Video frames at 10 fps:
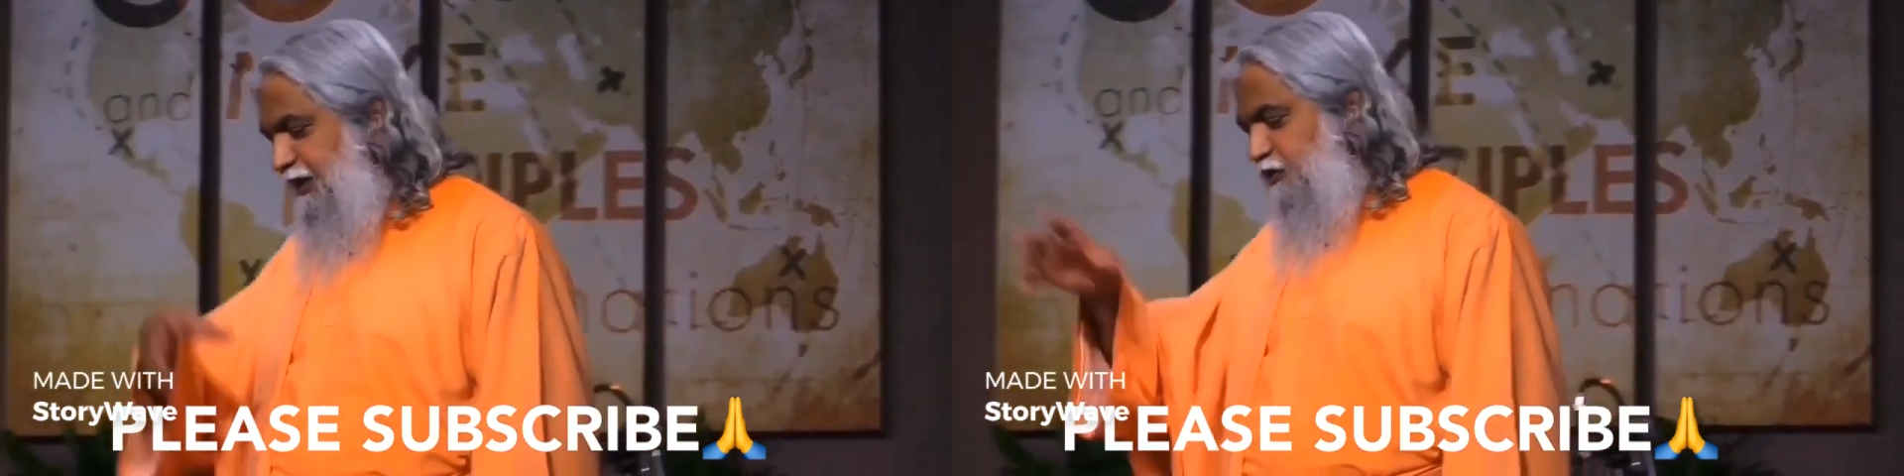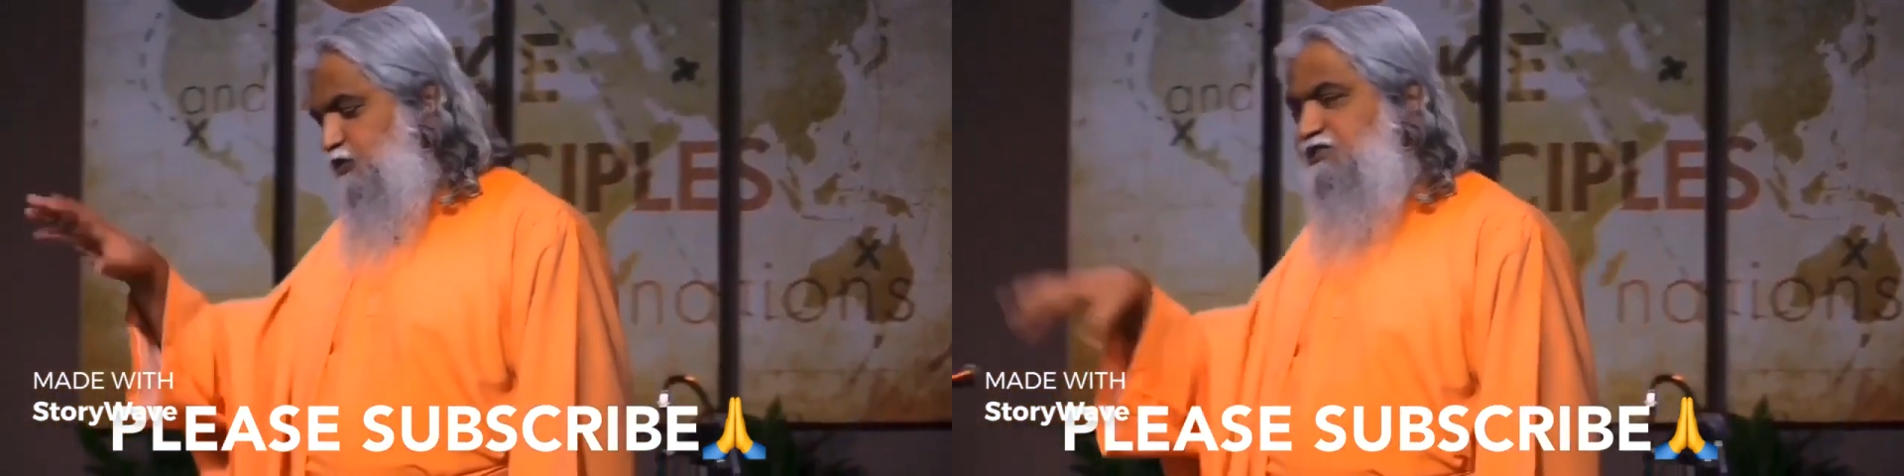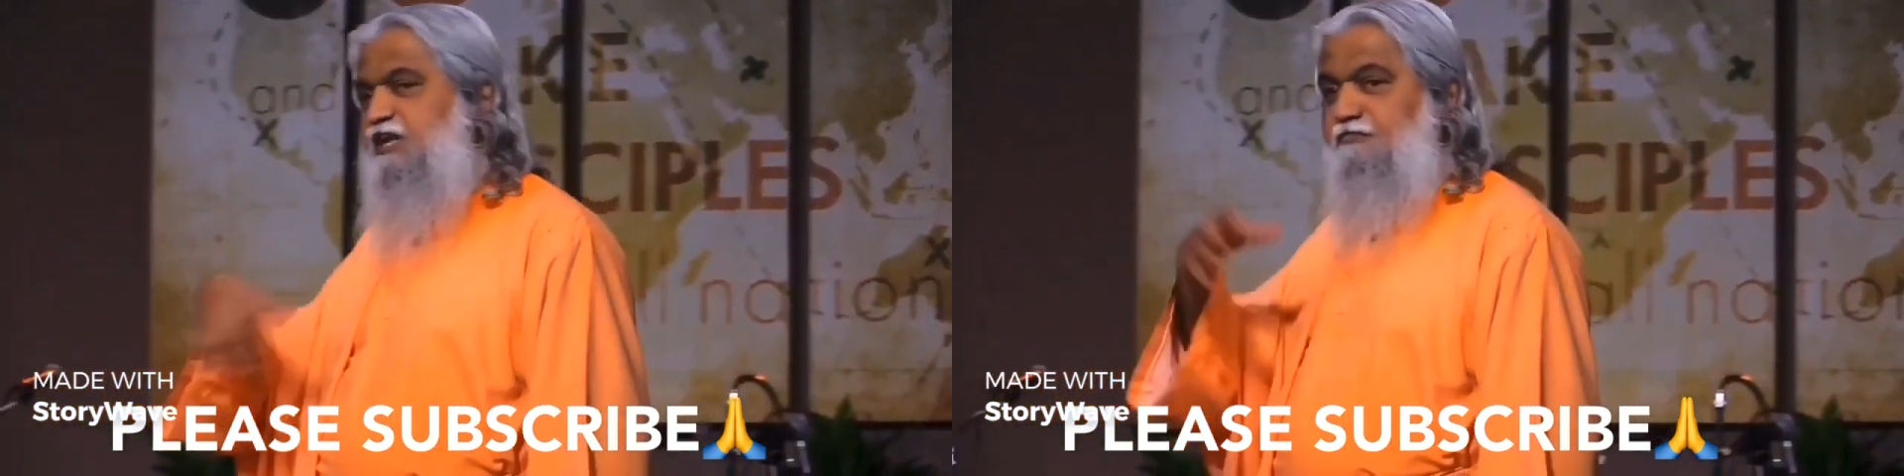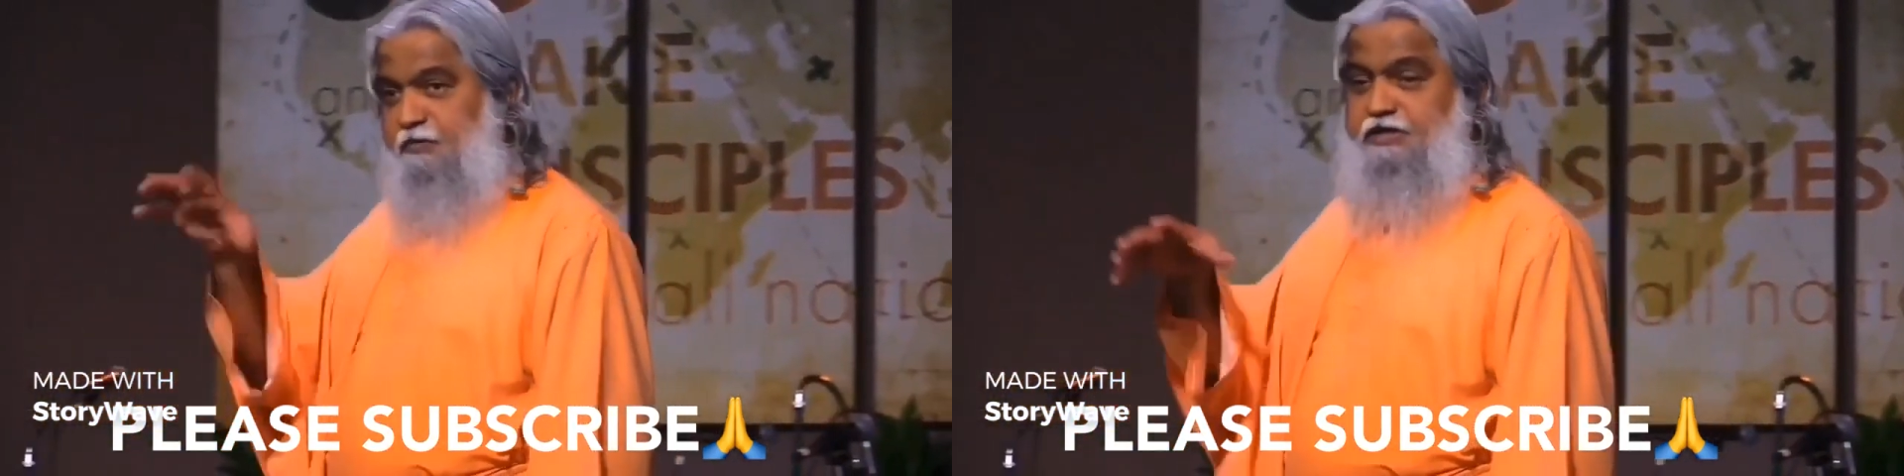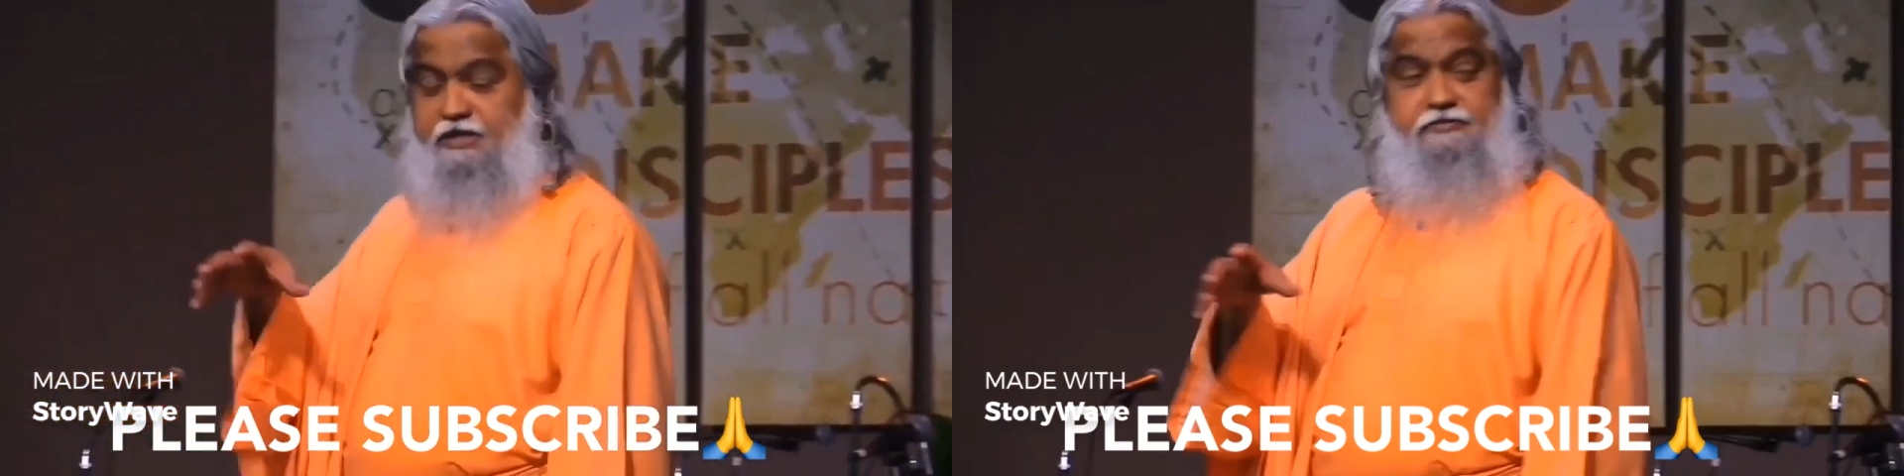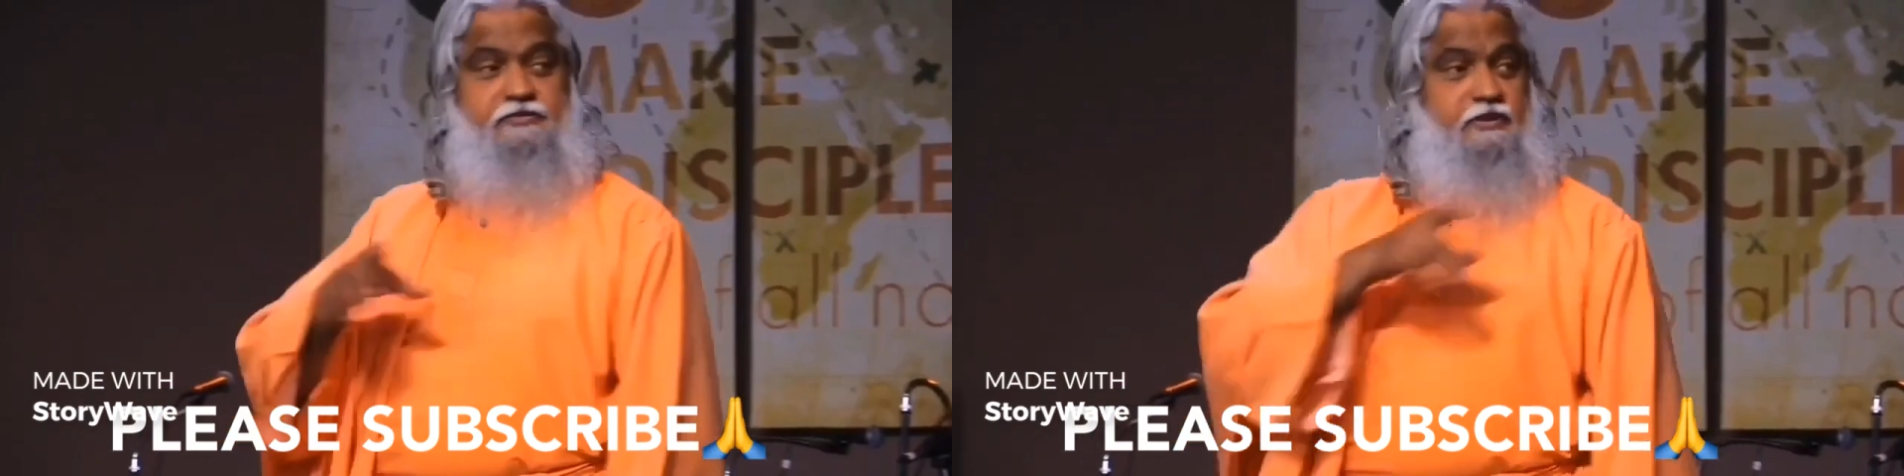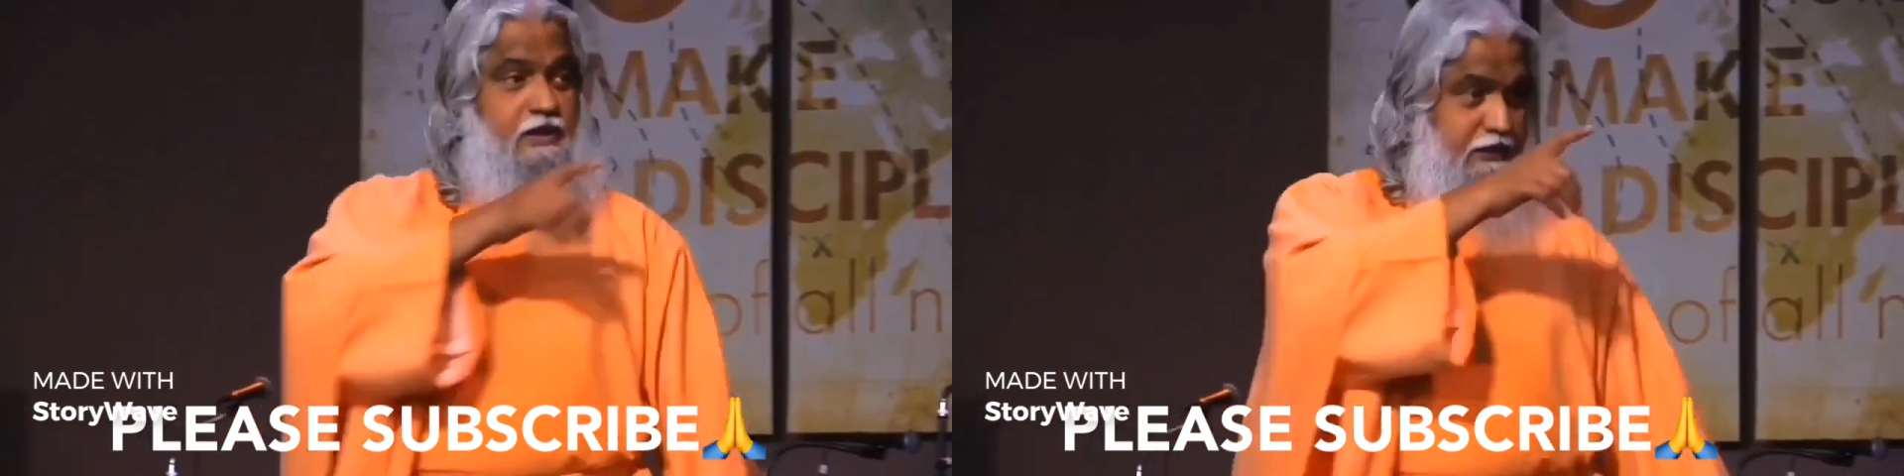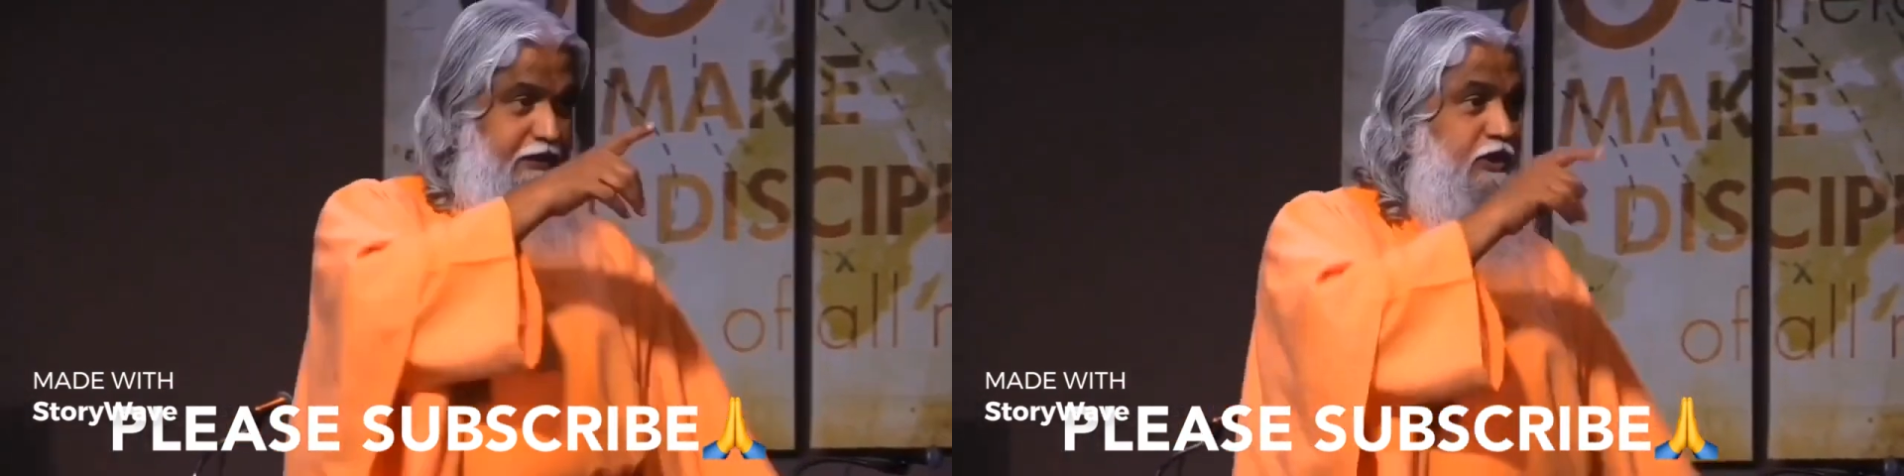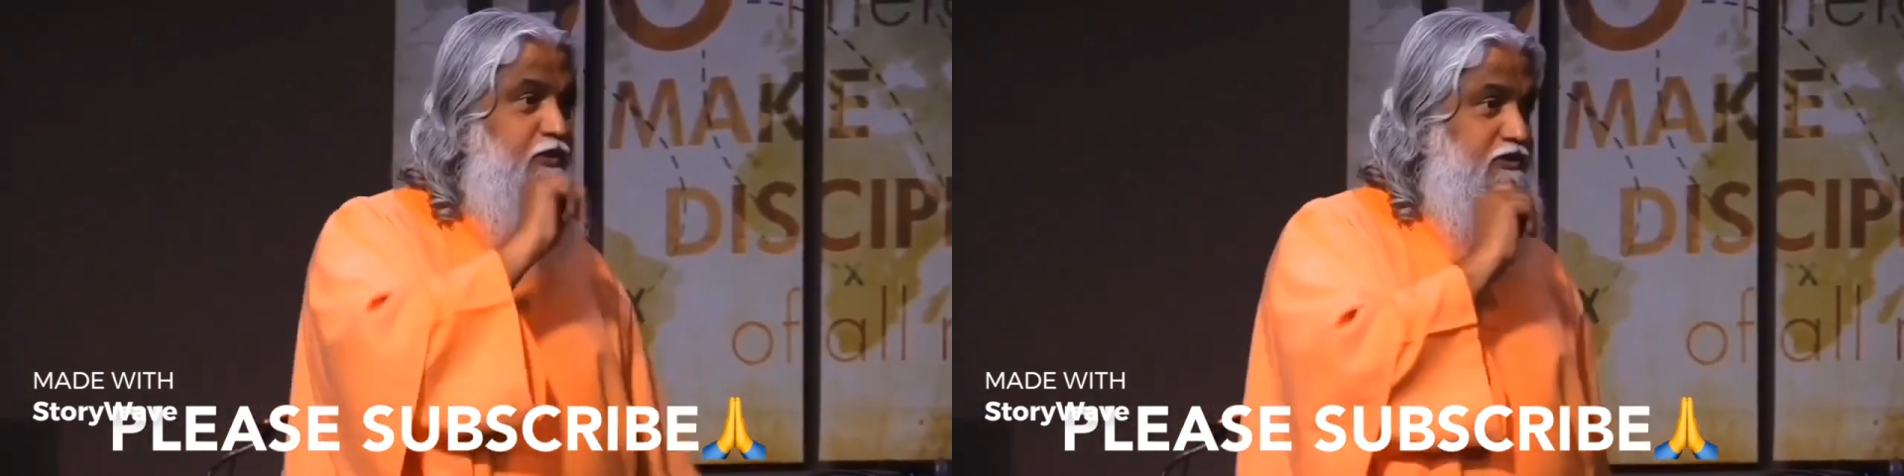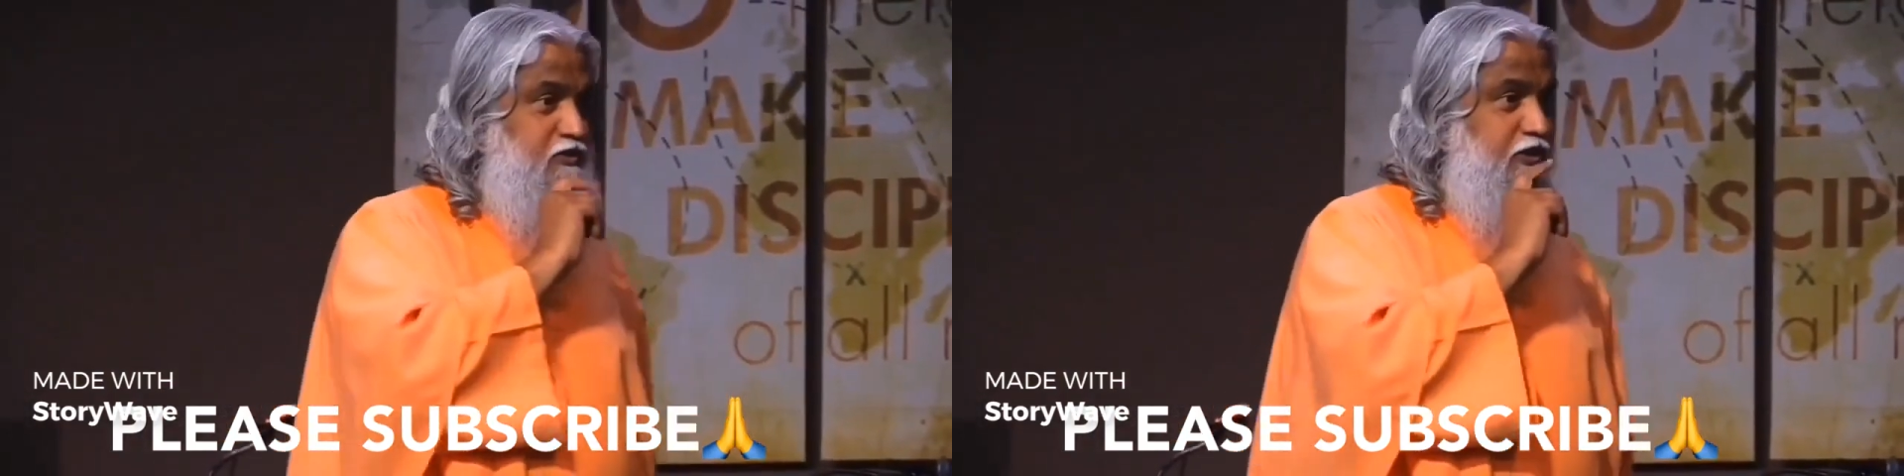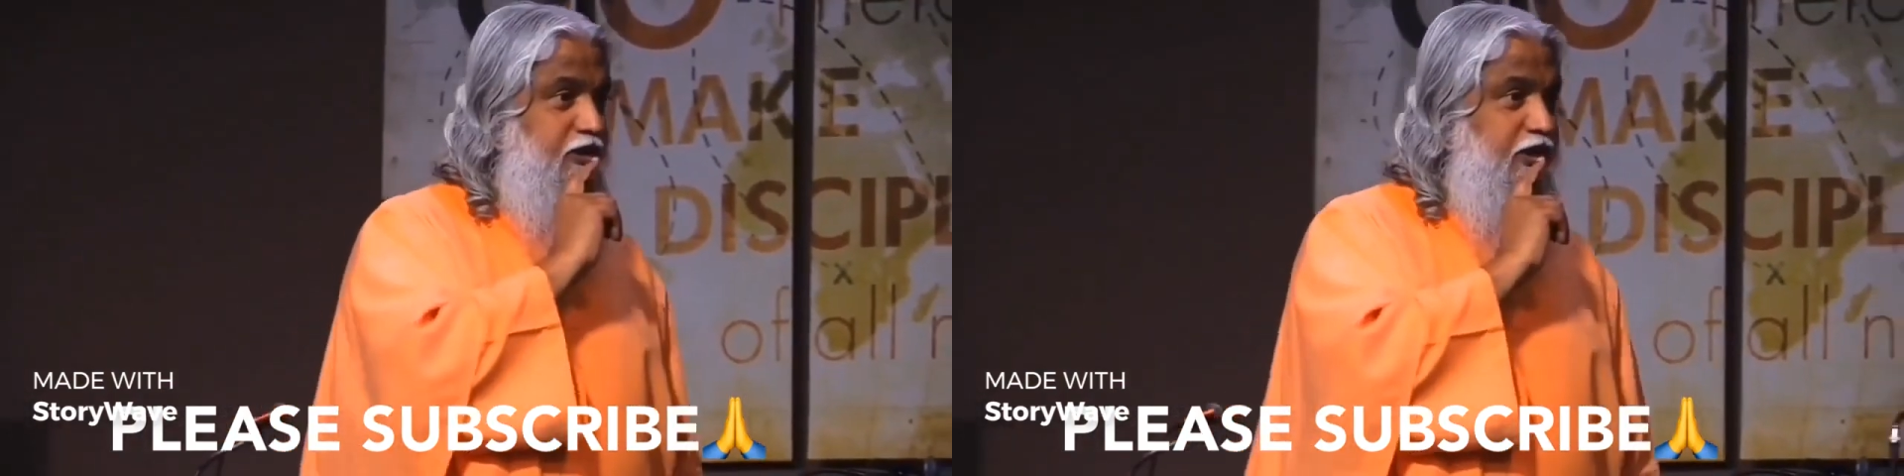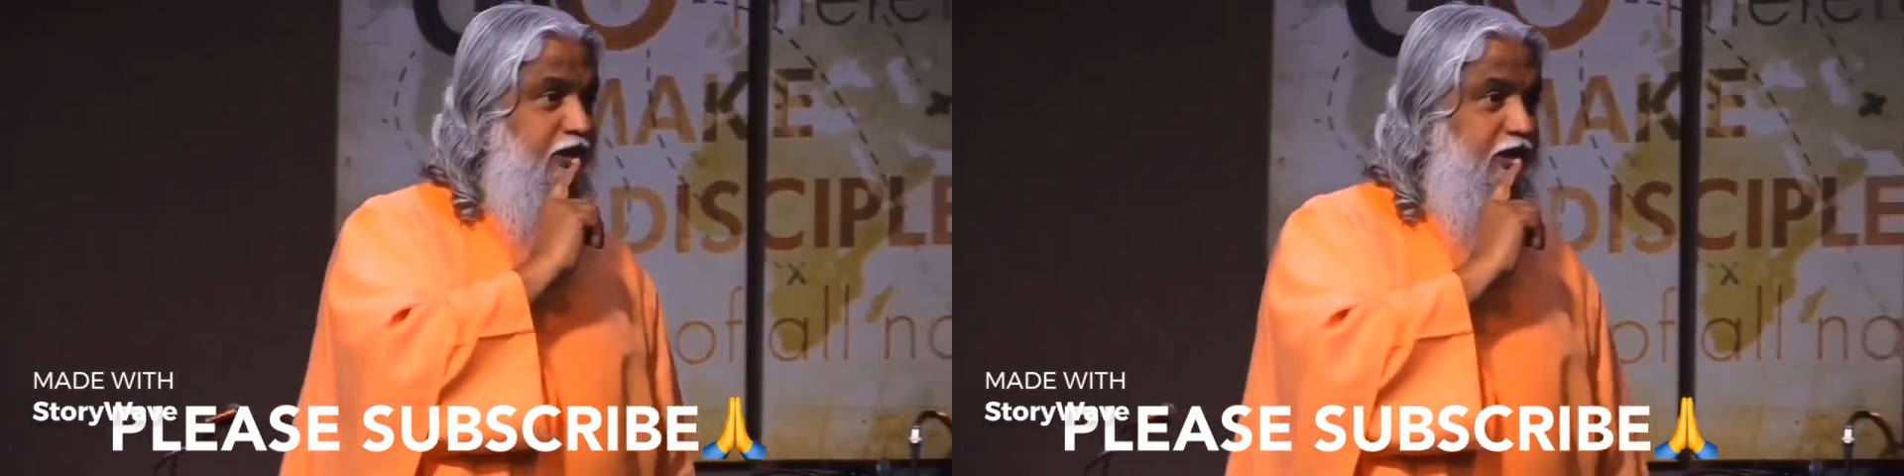our staff meeting. I'll tell you this story, okay?